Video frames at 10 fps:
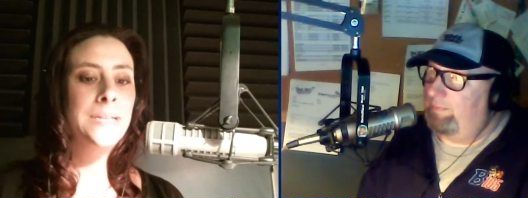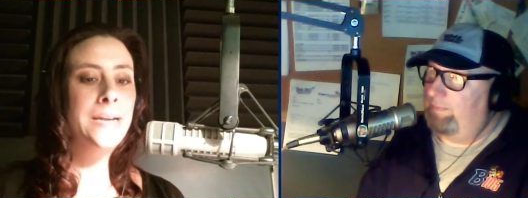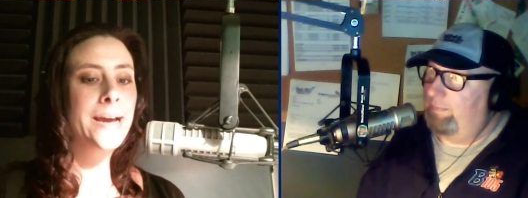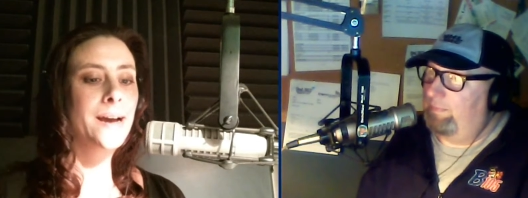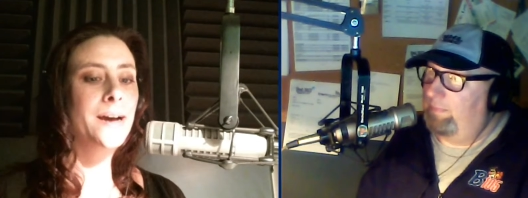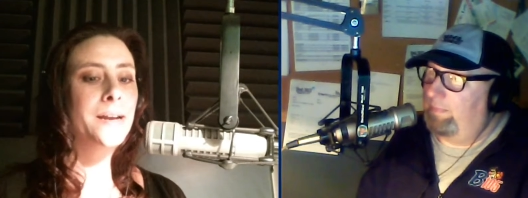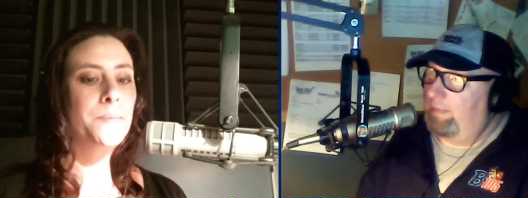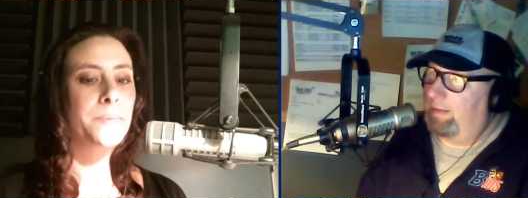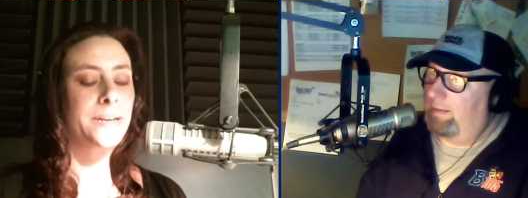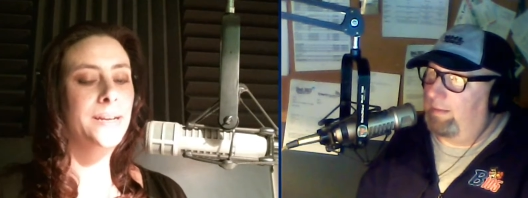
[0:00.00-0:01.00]
Speaker 1: and I got
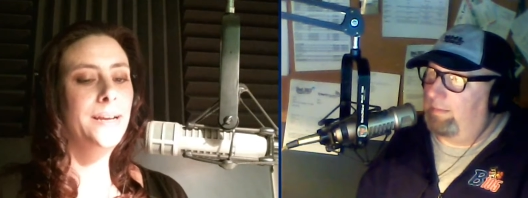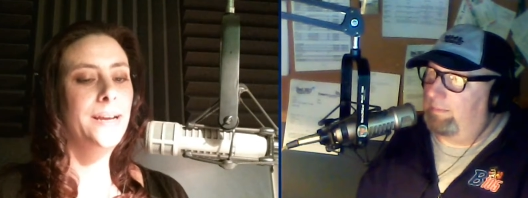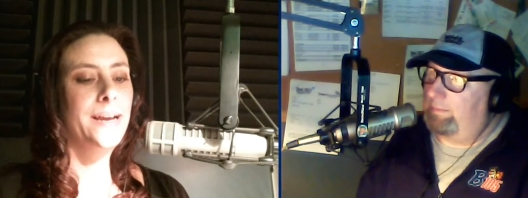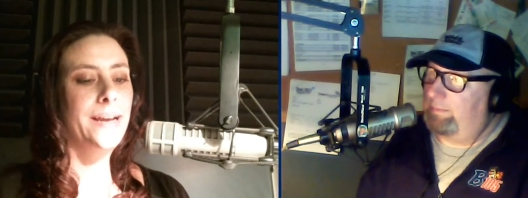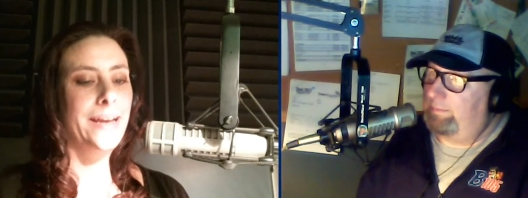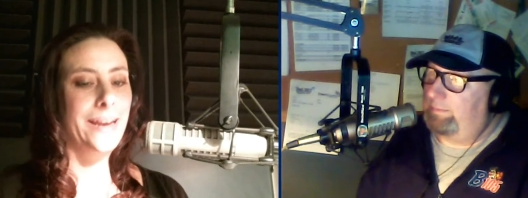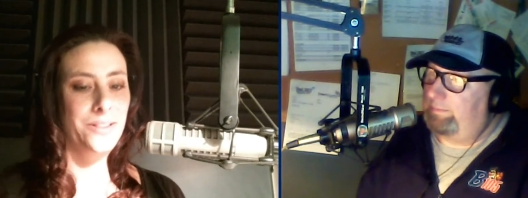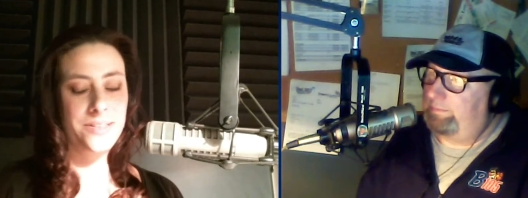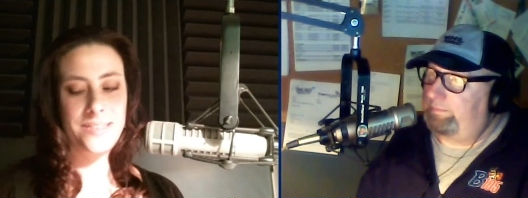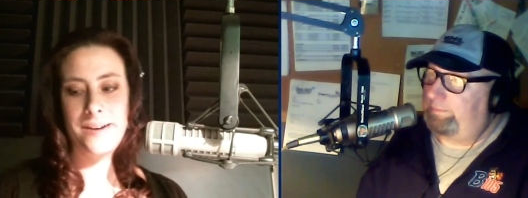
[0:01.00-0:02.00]
up and and I looked down